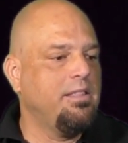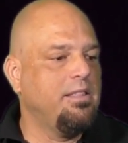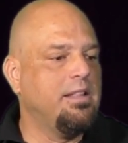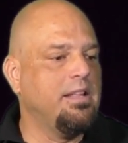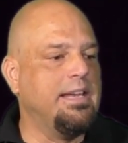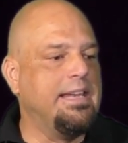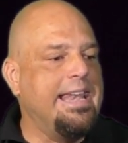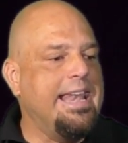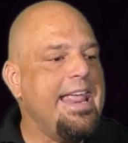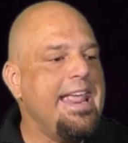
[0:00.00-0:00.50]
The
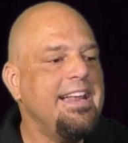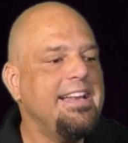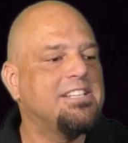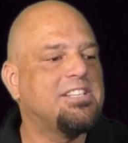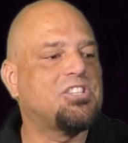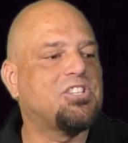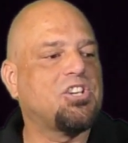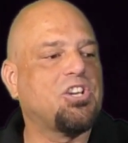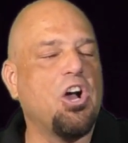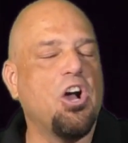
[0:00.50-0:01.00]
next
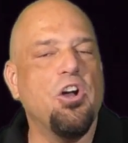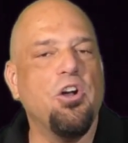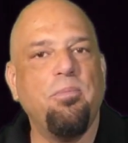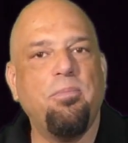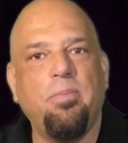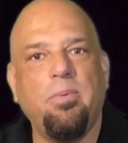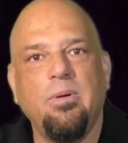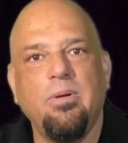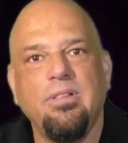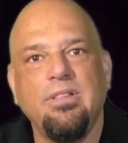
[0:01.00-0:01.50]

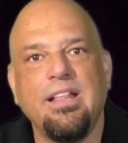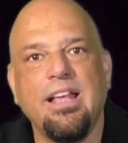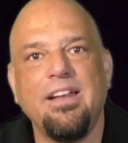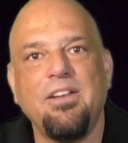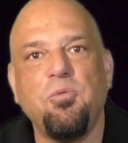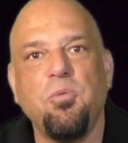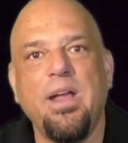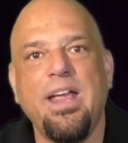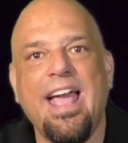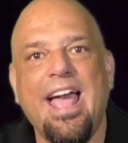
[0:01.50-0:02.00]
scope
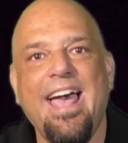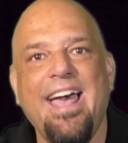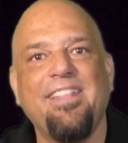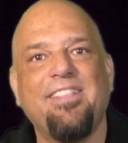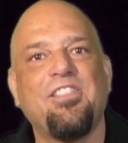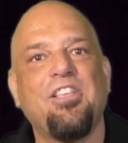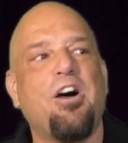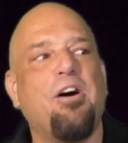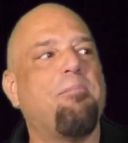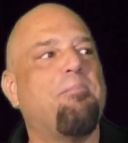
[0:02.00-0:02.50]
that we
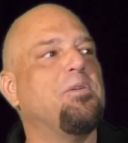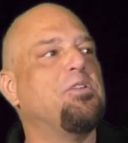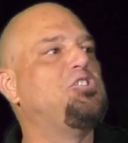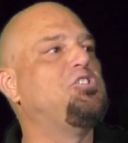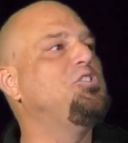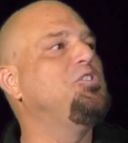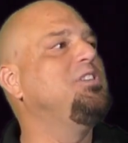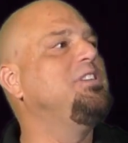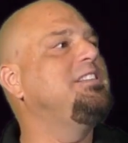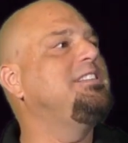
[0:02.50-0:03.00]
had the
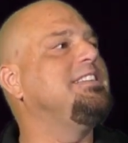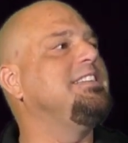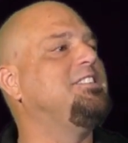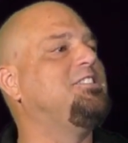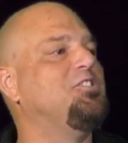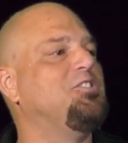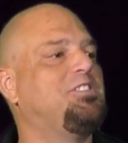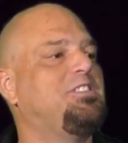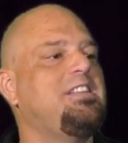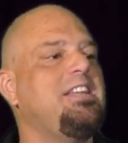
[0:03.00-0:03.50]
opportunity
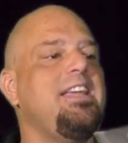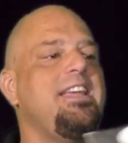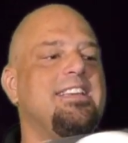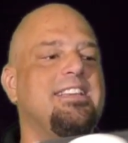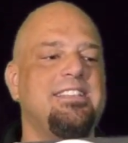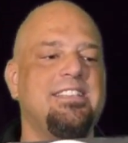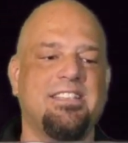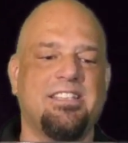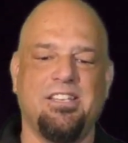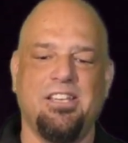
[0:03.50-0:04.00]
to
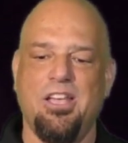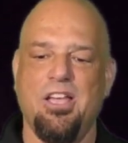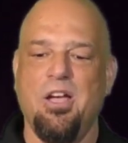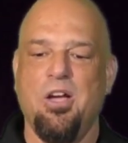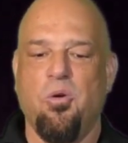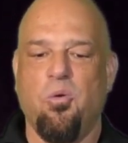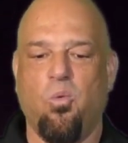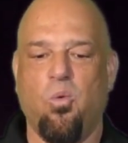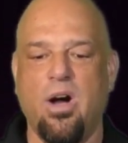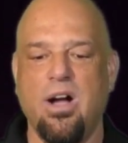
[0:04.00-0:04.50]
test
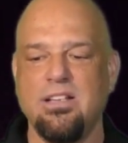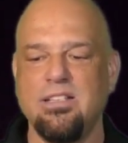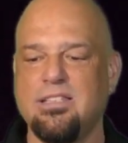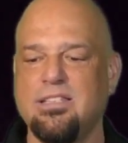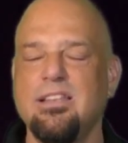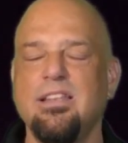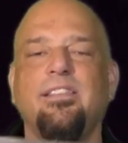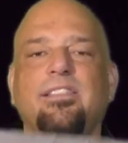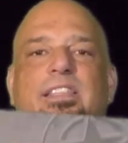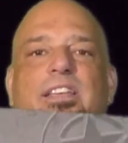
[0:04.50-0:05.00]

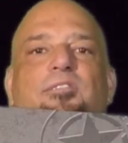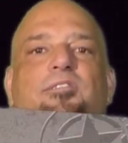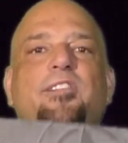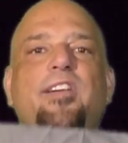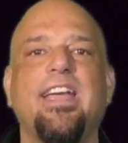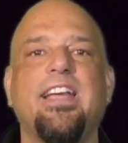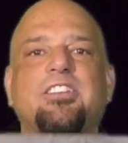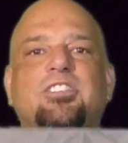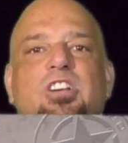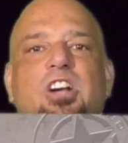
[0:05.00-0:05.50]
was the
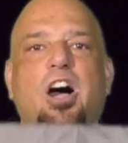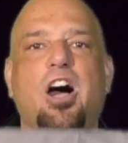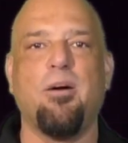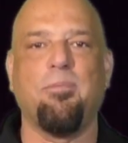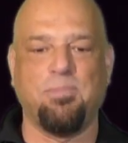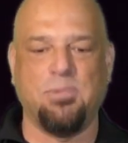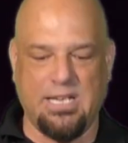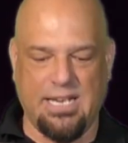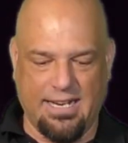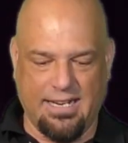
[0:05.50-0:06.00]
Vector
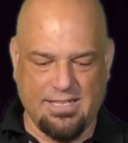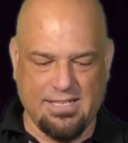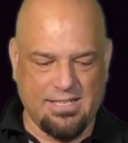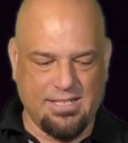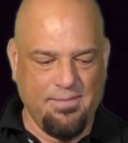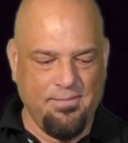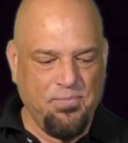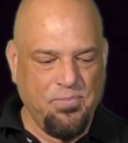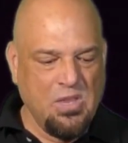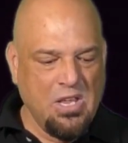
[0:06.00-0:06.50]

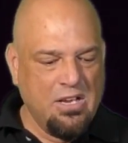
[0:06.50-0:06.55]
Optics.